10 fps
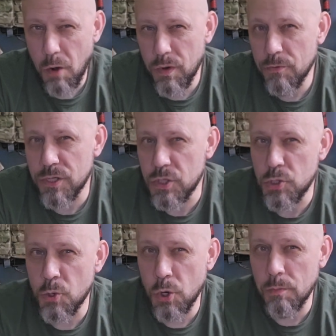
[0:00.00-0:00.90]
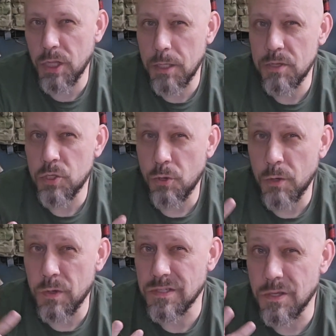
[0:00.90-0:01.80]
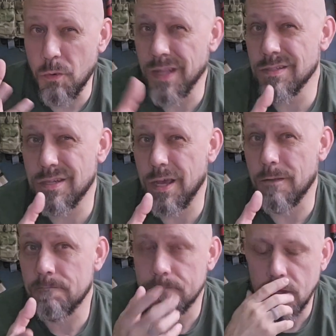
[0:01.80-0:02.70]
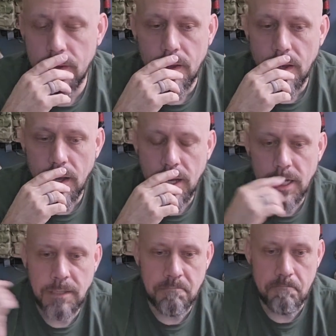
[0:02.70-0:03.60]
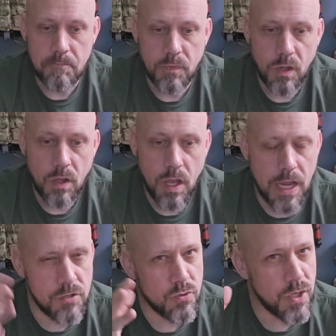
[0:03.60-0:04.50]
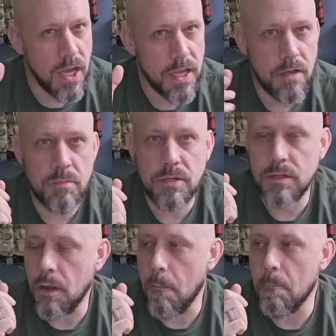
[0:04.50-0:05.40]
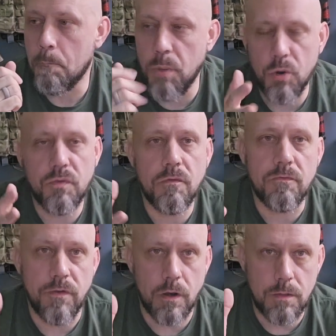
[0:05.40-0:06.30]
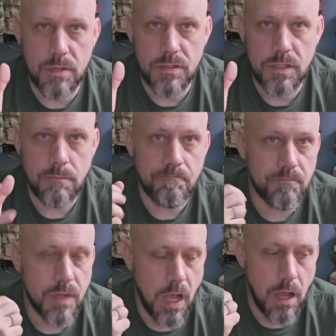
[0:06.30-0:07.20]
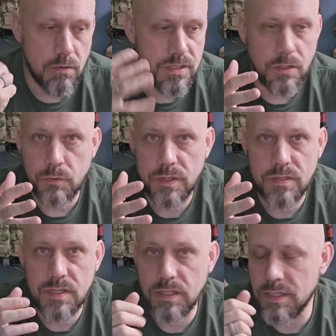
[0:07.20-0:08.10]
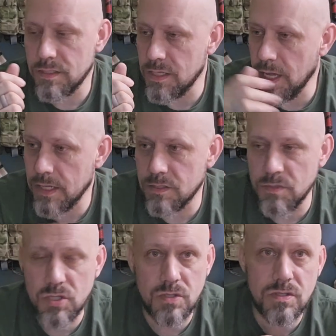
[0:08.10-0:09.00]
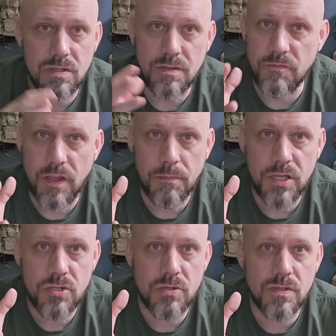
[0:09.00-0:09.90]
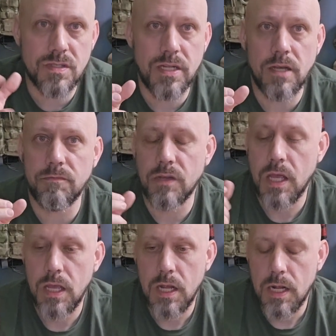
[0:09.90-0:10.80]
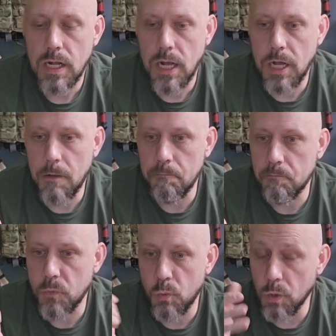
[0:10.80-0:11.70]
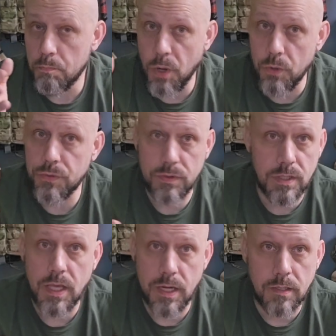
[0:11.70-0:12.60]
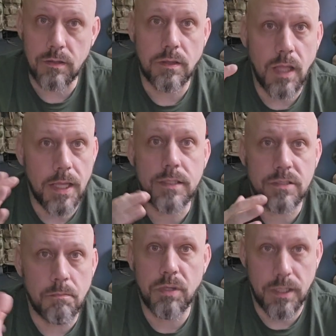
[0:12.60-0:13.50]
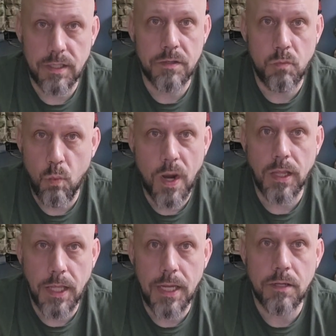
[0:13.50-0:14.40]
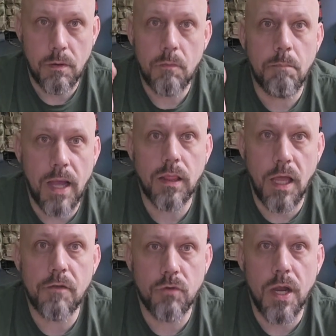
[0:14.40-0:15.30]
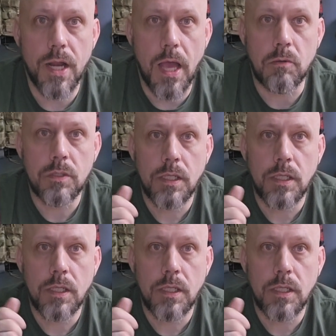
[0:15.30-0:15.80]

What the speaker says: while we would normally be doing Whiskey Wednesday. Andrew and I have been both very busy. I was dealing with the sickness. He had some issues, some family issues and stuff. We're both getting like completely waylaid by life right now.